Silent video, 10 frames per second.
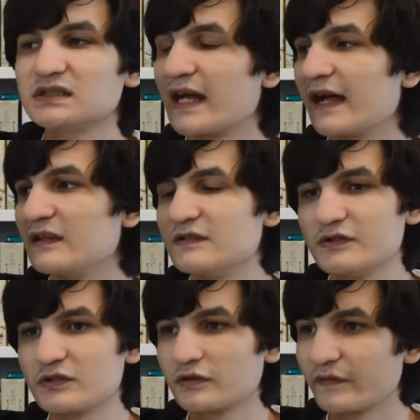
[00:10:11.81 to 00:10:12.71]

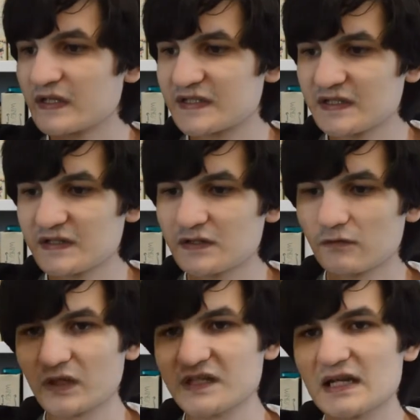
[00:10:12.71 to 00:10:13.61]
and this is a
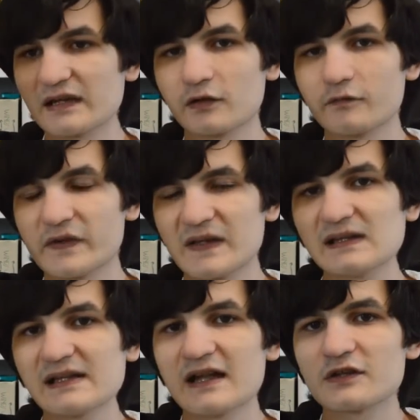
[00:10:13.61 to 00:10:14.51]
retelling of the
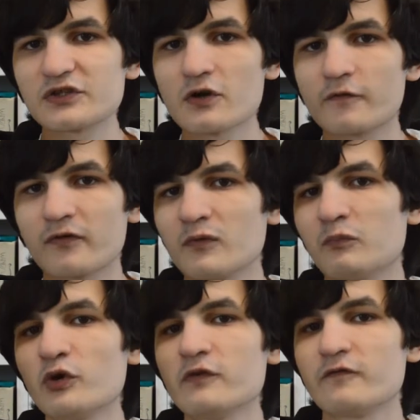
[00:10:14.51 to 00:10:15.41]
Iliad told from the
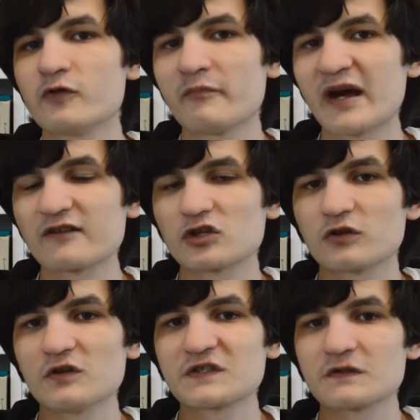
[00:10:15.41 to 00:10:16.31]
point of view of
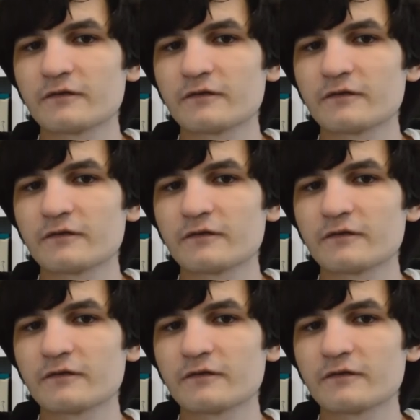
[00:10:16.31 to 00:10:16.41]
Patroclus,